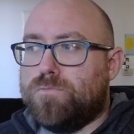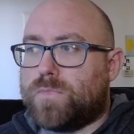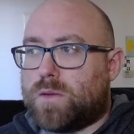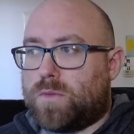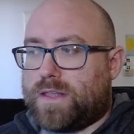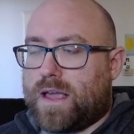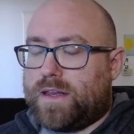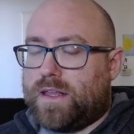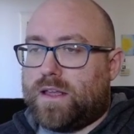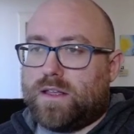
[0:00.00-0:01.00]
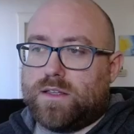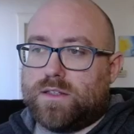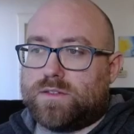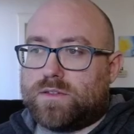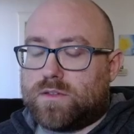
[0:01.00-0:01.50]
But the idea
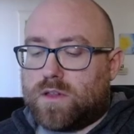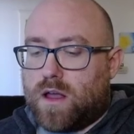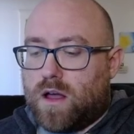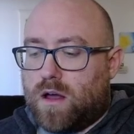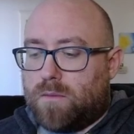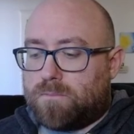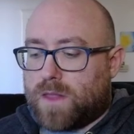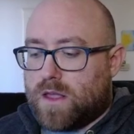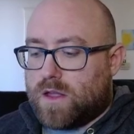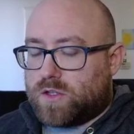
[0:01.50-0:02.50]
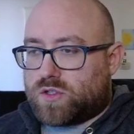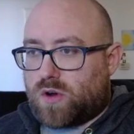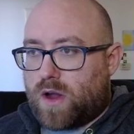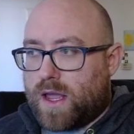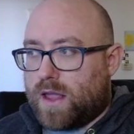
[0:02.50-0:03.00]
is
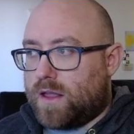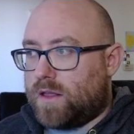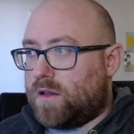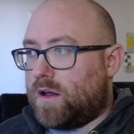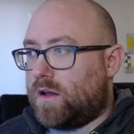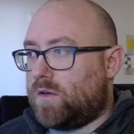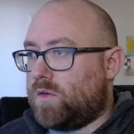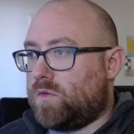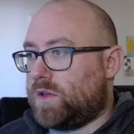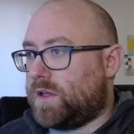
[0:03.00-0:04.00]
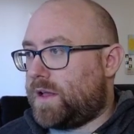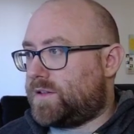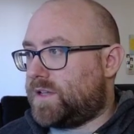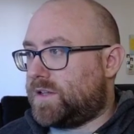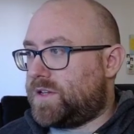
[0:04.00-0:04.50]

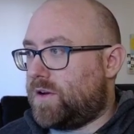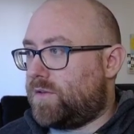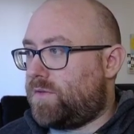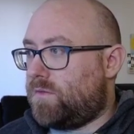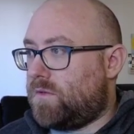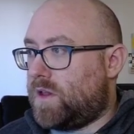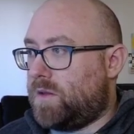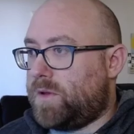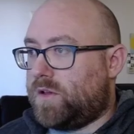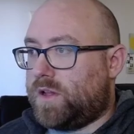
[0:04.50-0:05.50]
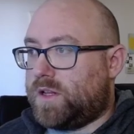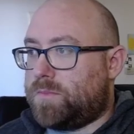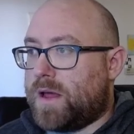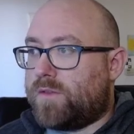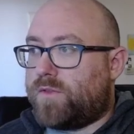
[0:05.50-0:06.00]
it says here, an ability to
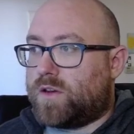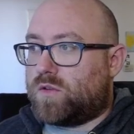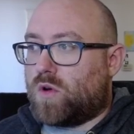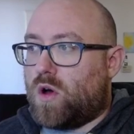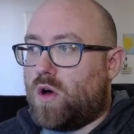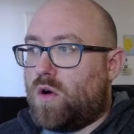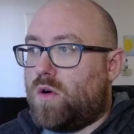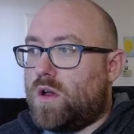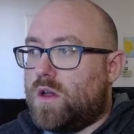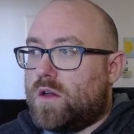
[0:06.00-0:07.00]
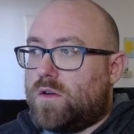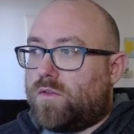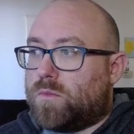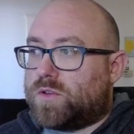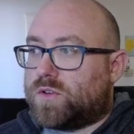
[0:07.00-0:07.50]
benefit and grow
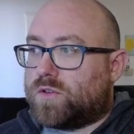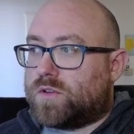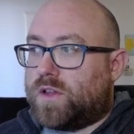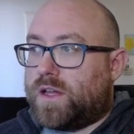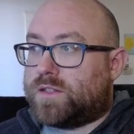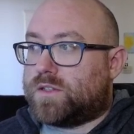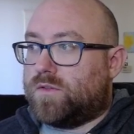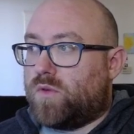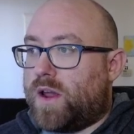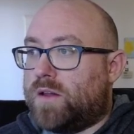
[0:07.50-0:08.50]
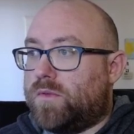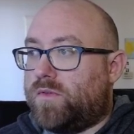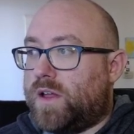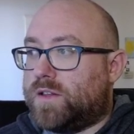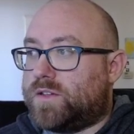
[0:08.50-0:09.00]
from a certain class of random
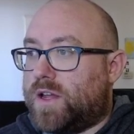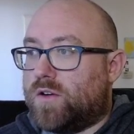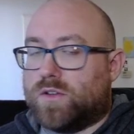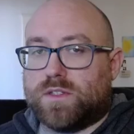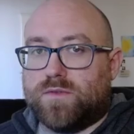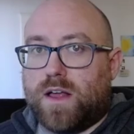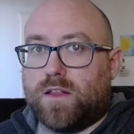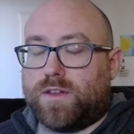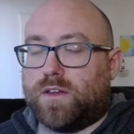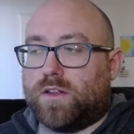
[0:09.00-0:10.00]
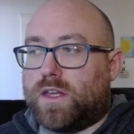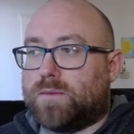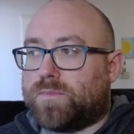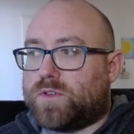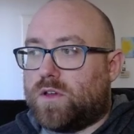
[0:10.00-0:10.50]
events, errors, and volatility.
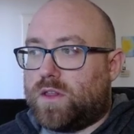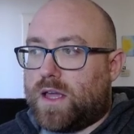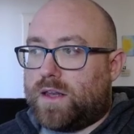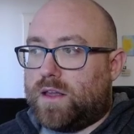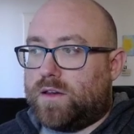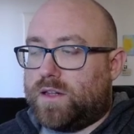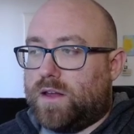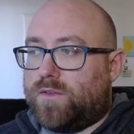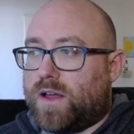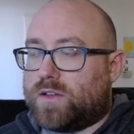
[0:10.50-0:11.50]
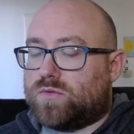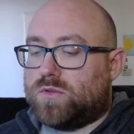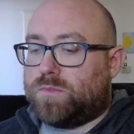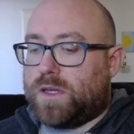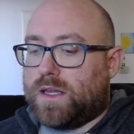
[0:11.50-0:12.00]
So the idea in DFS
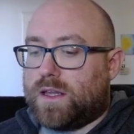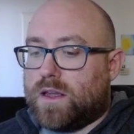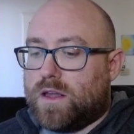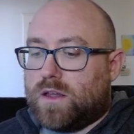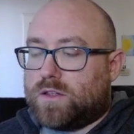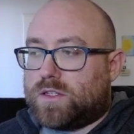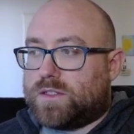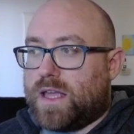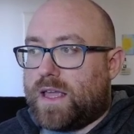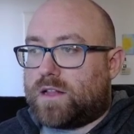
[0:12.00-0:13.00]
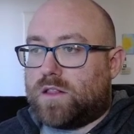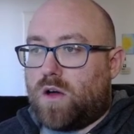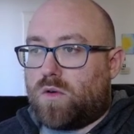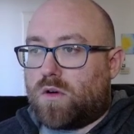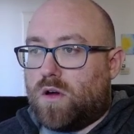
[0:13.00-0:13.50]
would be to take
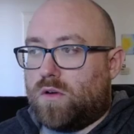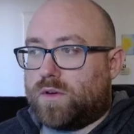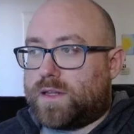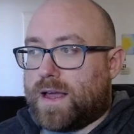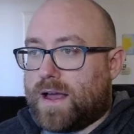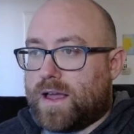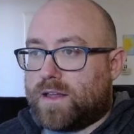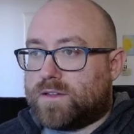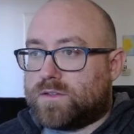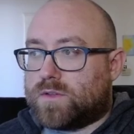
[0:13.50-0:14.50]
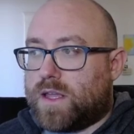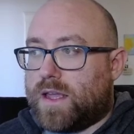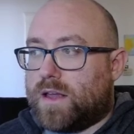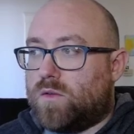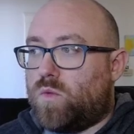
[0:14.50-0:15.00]
lower owned guys,
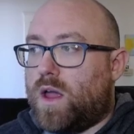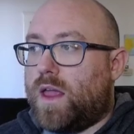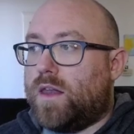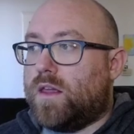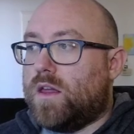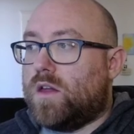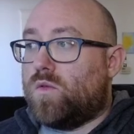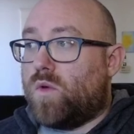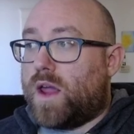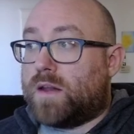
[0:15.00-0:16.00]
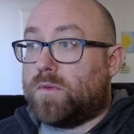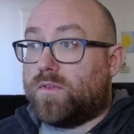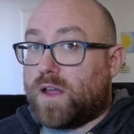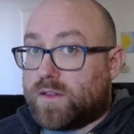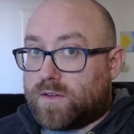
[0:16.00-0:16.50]
and when random
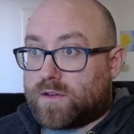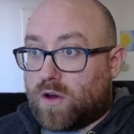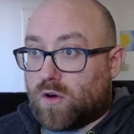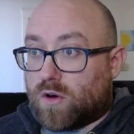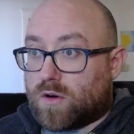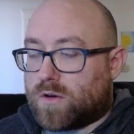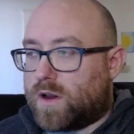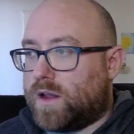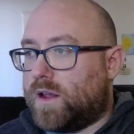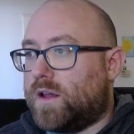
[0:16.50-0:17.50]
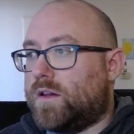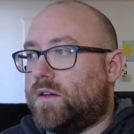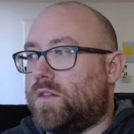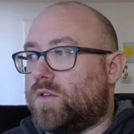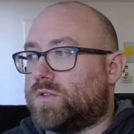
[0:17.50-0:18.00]
events occur
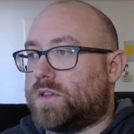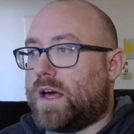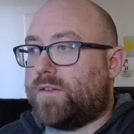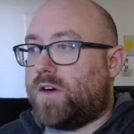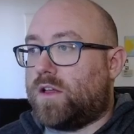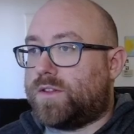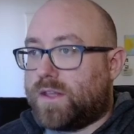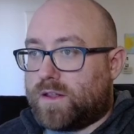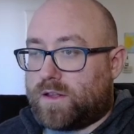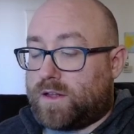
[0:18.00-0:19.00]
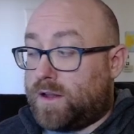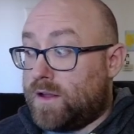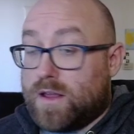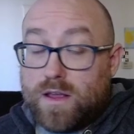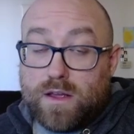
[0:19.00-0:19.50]
and there's a lot of volatility,
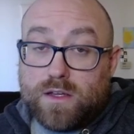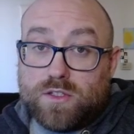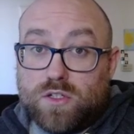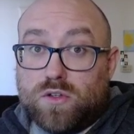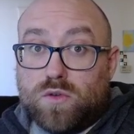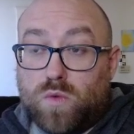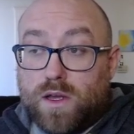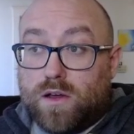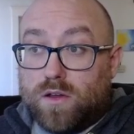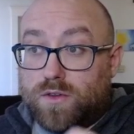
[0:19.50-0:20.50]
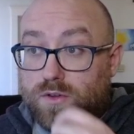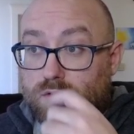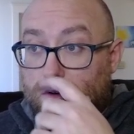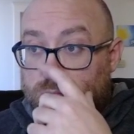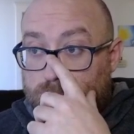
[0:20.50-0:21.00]
you will
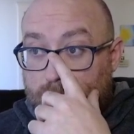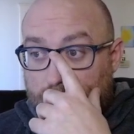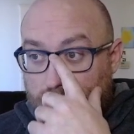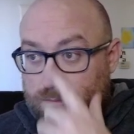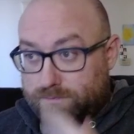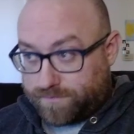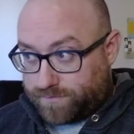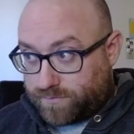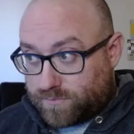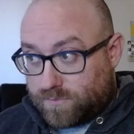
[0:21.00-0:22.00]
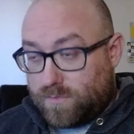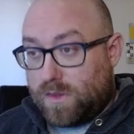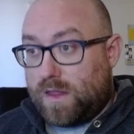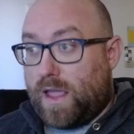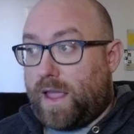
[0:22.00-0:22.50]
do better.
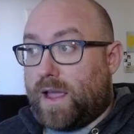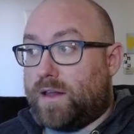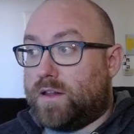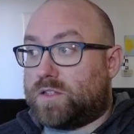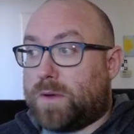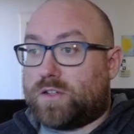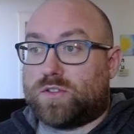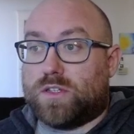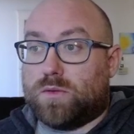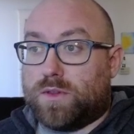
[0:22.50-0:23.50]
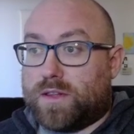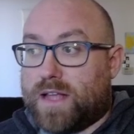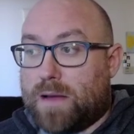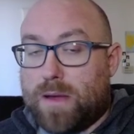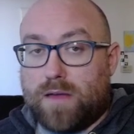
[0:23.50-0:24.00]
And especially with the
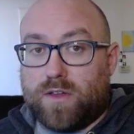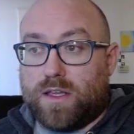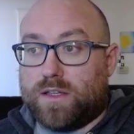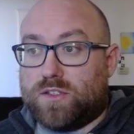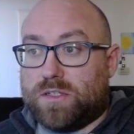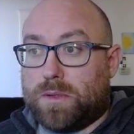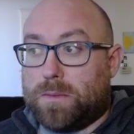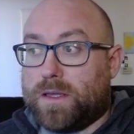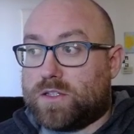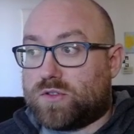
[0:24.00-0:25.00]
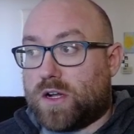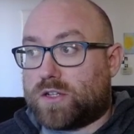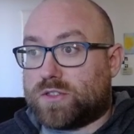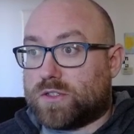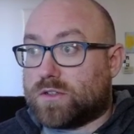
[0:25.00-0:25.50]
top-heavy GPP
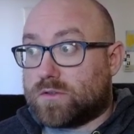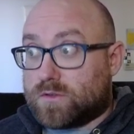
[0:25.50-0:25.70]
structure,